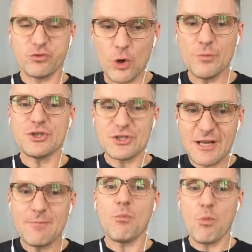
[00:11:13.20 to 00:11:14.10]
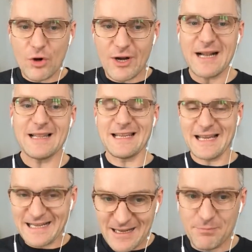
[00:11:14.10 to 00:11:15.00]
Moral compromise of their
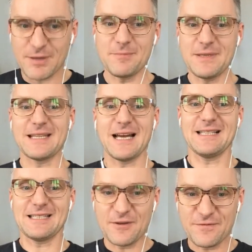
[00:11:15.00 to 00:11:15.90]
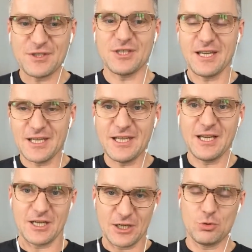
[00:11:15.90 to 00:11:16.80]
entire rhetoric and
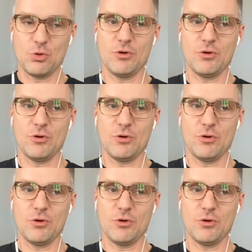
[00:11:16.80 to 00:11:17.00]
ideology.